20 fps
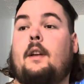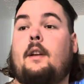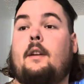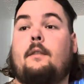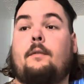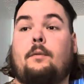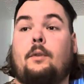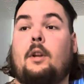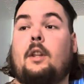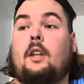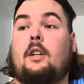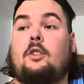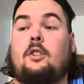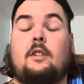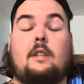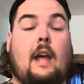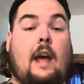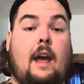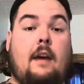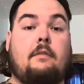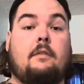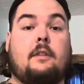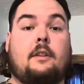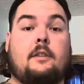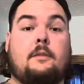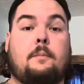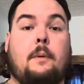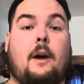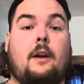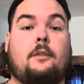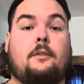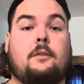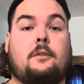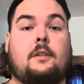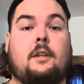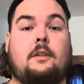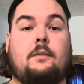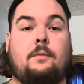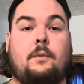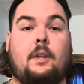really just having the sponsors
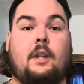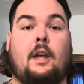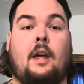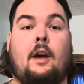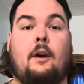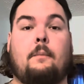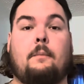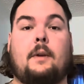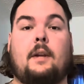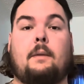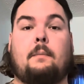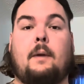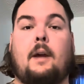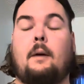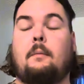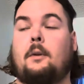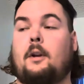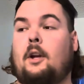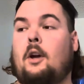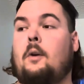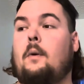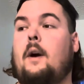has really helped me be able to go